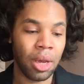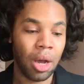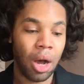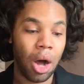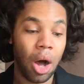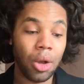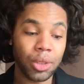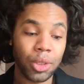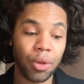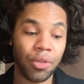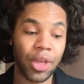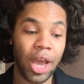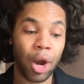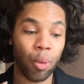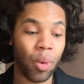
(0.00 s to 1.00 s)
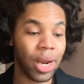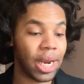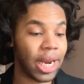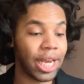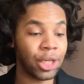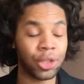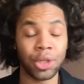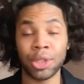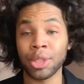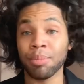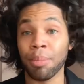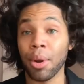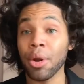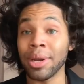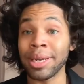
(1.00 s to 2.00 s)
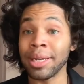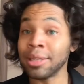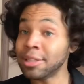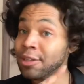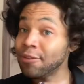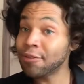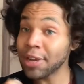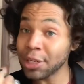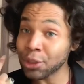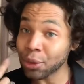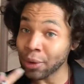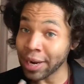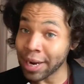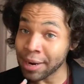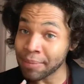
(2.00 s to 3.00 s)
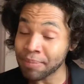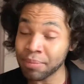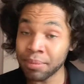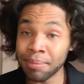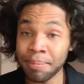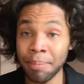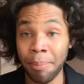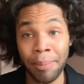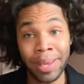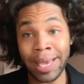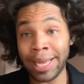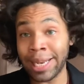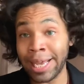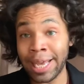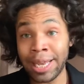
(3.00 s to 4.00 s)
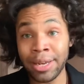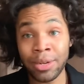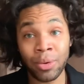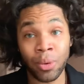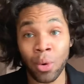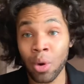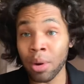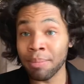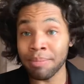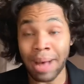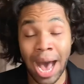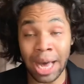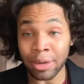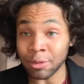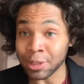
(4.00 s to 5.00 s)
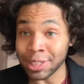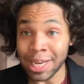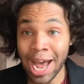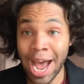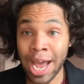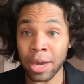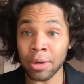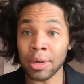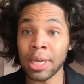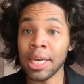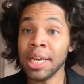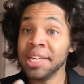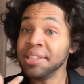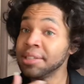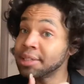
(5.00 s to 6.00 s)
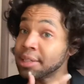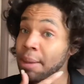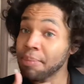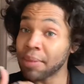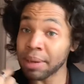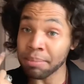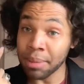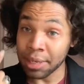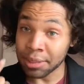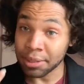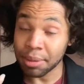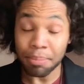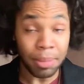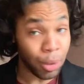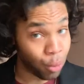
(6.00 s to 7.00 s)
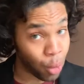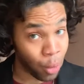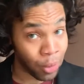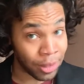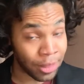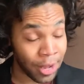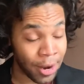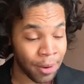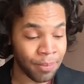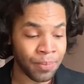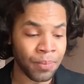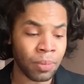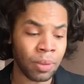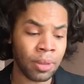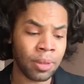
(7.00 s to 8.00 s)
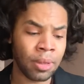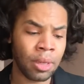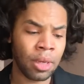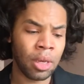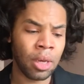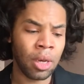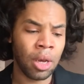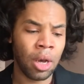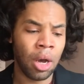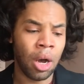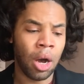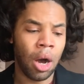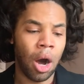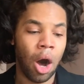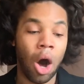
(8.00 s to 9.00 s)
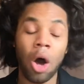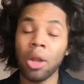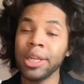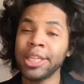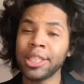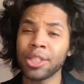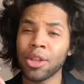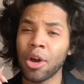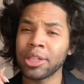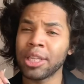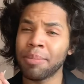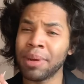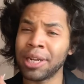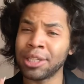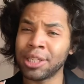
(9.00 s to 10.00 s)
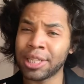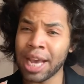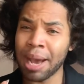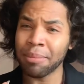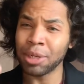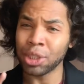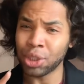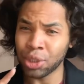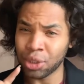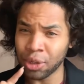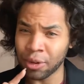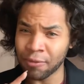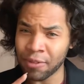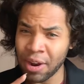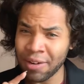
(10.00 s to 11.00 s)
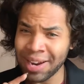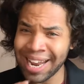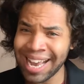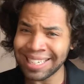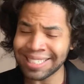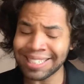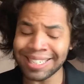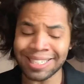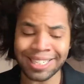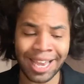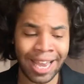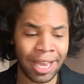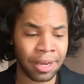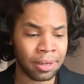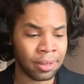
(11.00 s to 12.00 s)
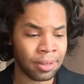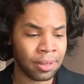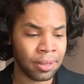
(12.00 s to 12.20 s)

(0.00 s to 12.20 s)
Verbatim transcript: Also, there are regulations pertinent to facial hair. Be it in or out of style, something must be growing there. All his thoughts have been established to the very last detail.